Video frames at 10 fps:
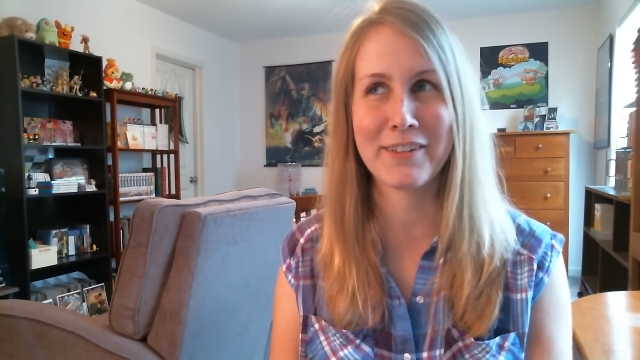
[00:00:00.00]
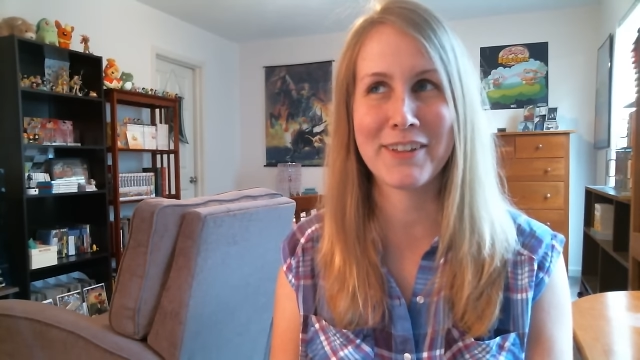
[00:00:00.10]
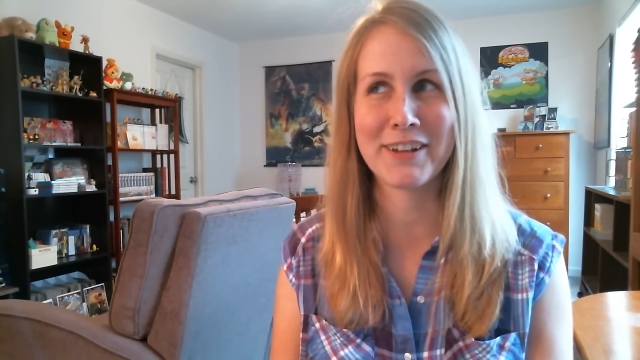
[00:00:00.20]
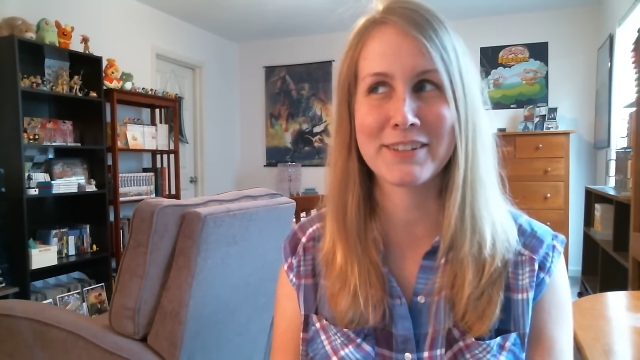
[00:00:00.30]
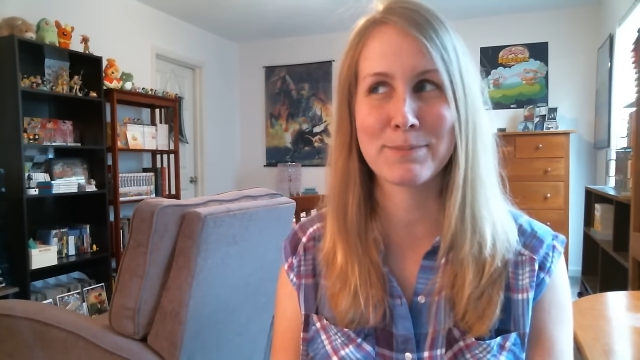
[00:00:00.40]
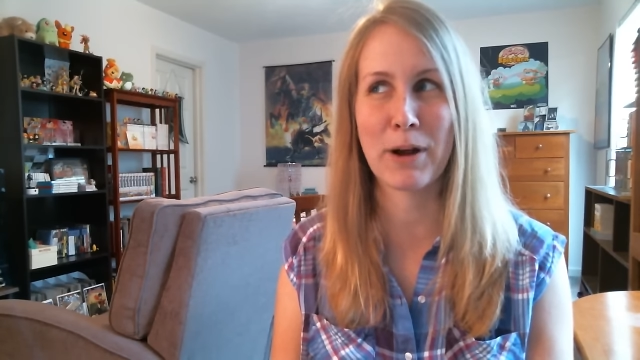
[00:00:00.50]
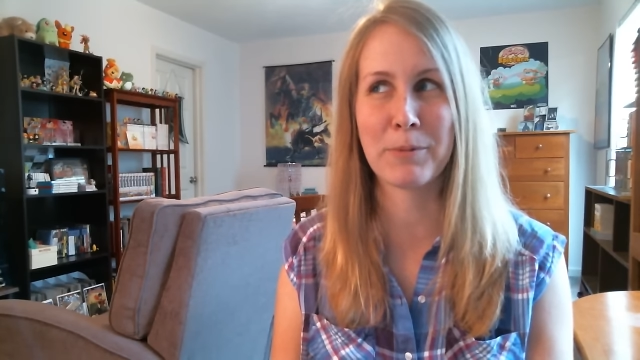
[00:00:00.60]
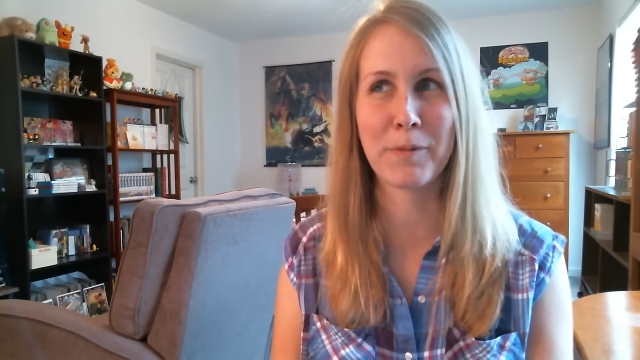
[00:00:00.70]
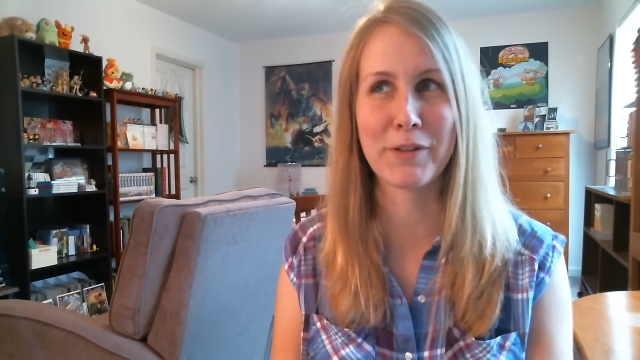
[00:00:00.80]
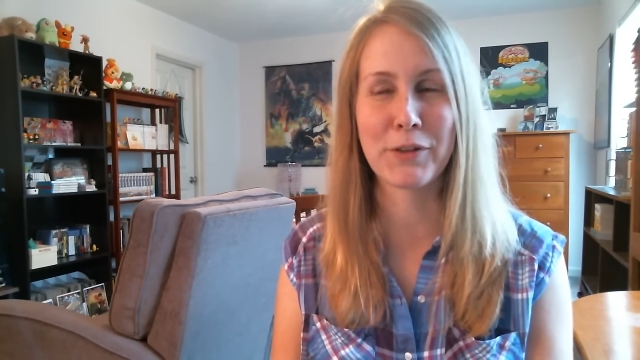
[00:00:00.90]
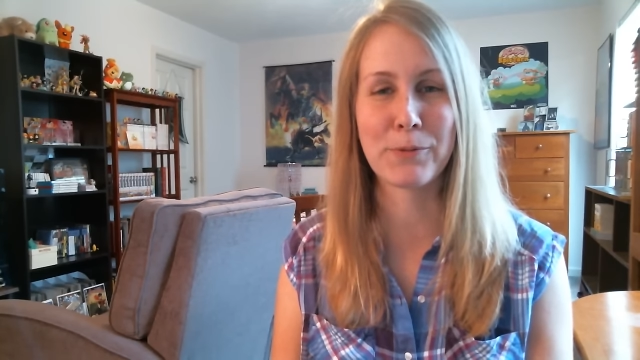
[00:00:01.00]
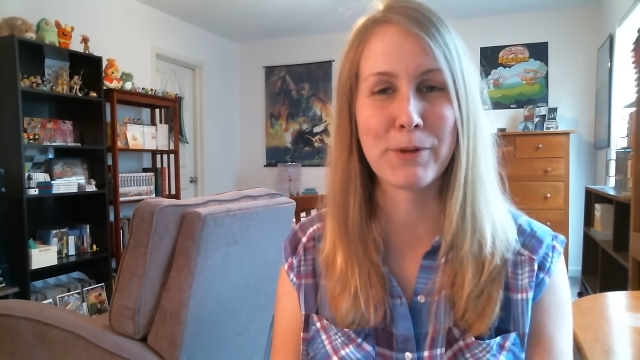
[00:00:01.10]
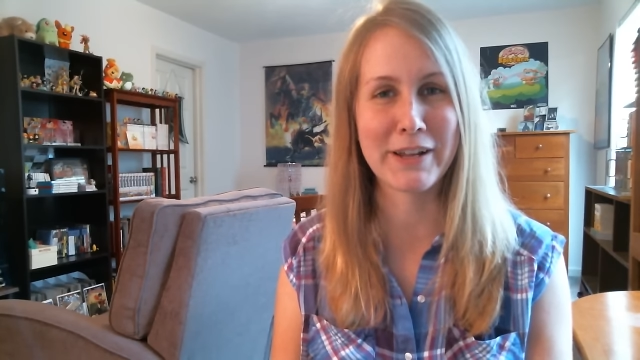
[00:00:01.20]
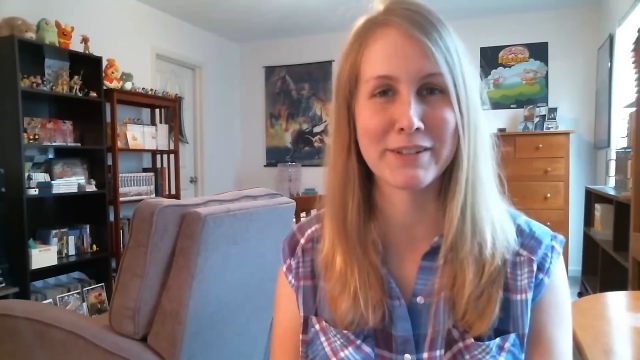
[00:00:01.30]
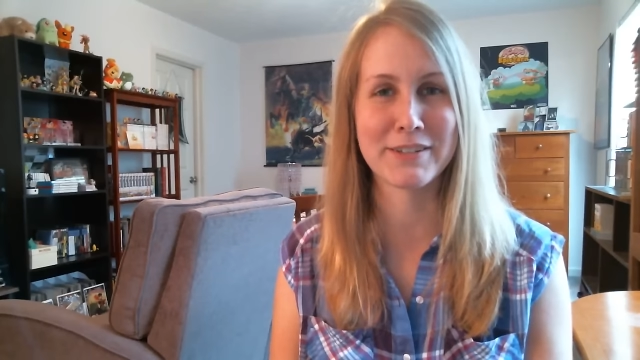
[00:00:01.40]
I think it's probably the
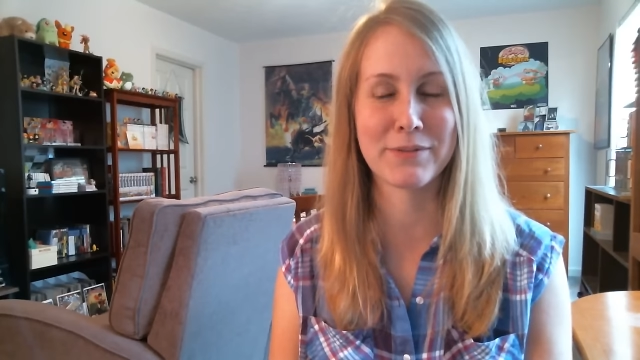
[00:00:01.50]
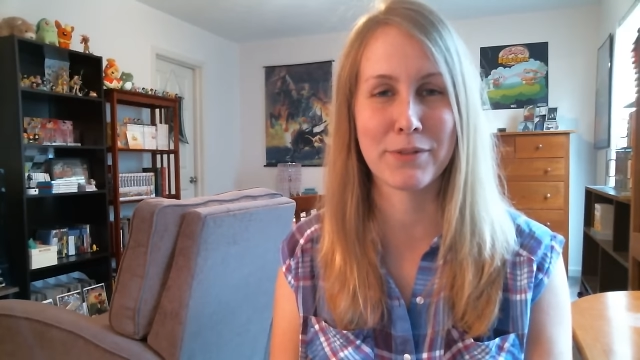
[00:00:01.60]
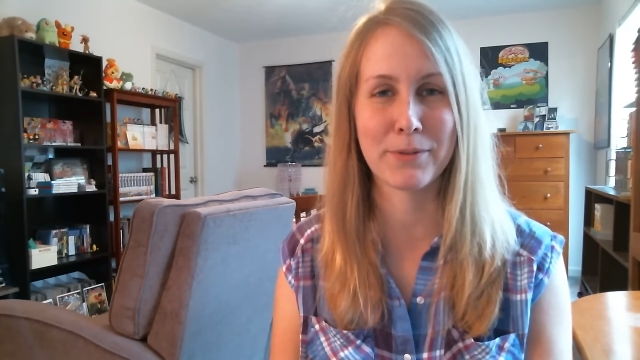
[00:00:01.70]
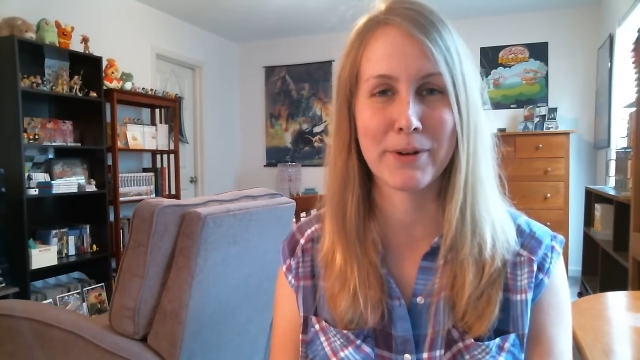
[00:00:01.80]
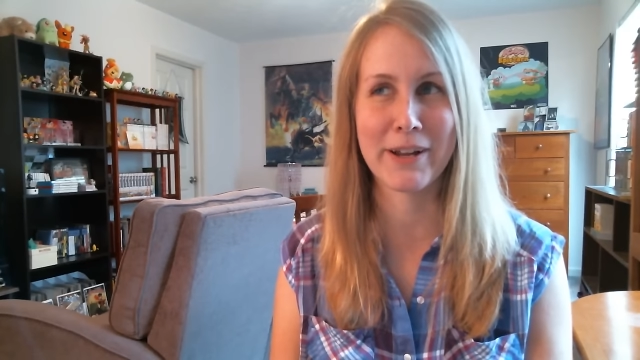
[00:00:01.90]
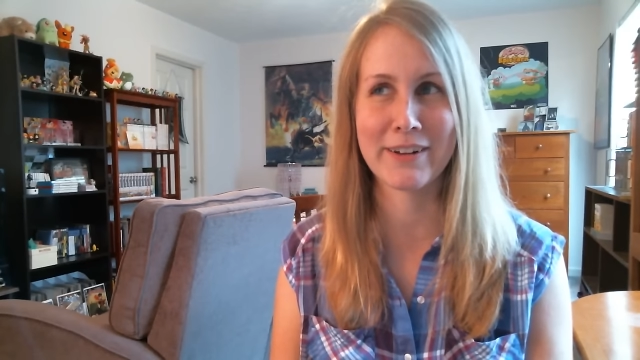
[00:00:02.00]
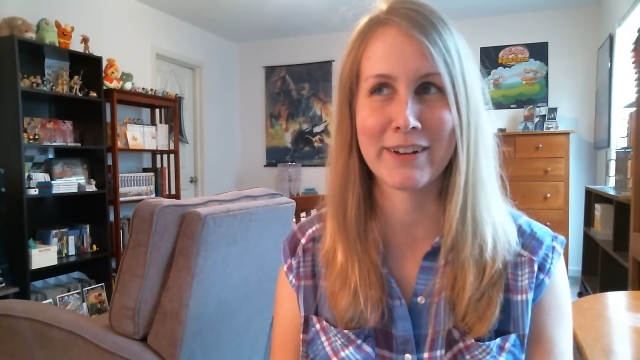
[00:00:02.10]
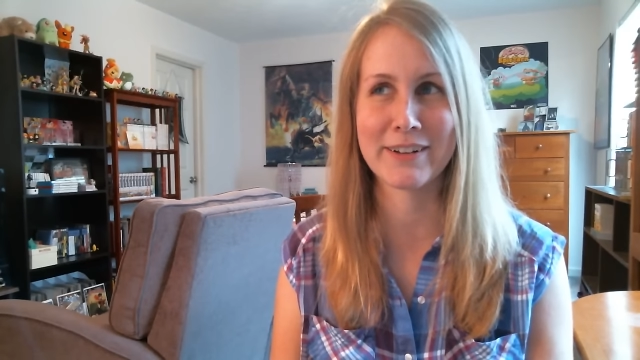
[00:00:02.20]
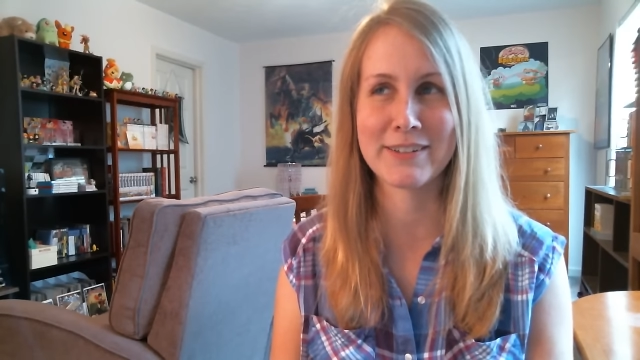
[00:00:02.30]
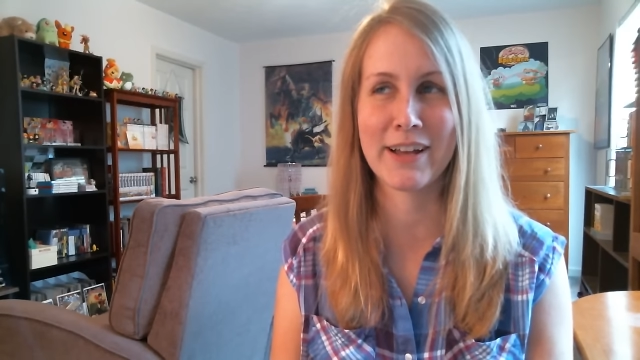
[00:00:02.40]
weakest of the three endings.